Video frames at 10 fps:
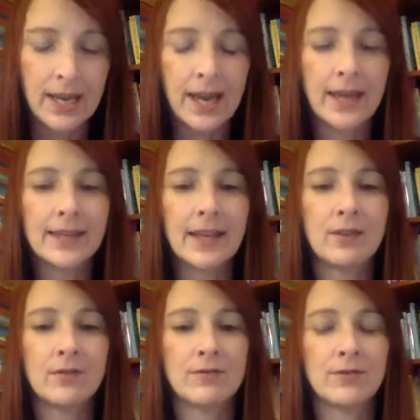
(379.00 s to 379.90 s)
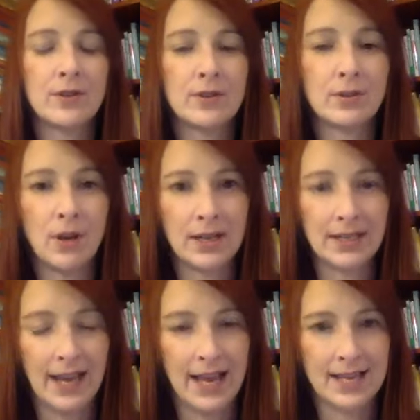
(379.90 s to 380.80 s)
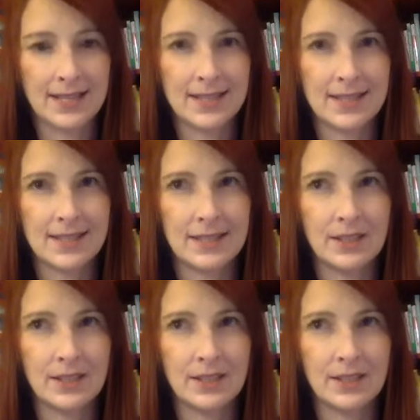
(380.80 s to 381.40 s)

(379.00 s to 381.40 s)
and then further on as